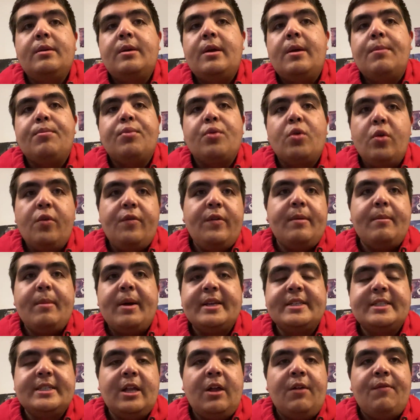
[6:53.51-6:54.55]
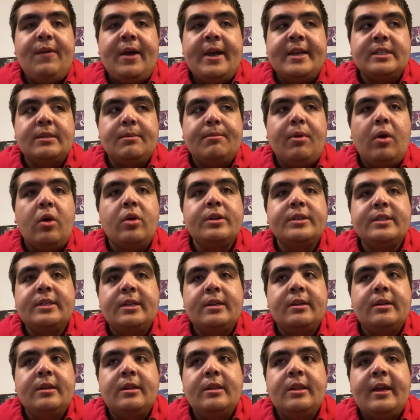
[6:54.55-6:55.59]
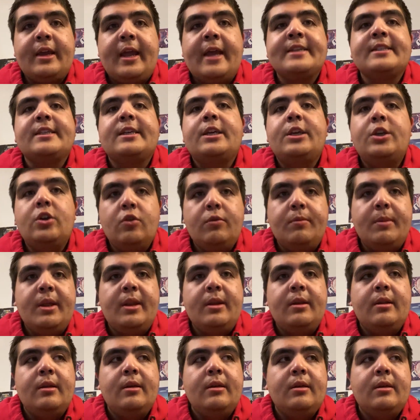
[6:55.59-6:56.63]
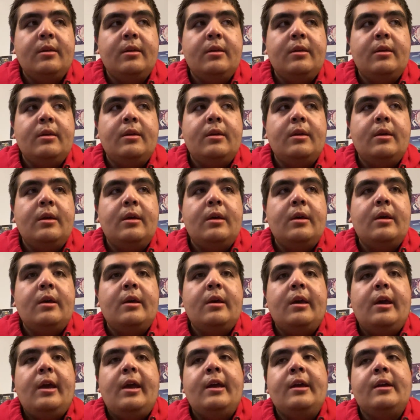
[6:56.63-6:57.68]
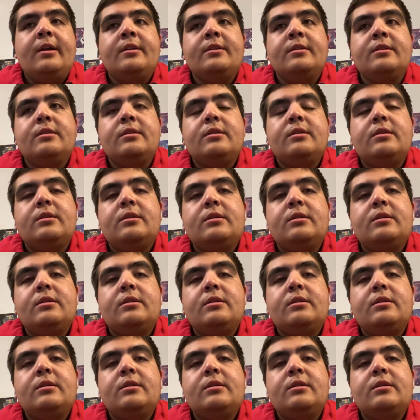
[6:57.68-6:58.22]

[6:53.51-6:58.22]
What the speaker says: improving myself as a person, like as a human. And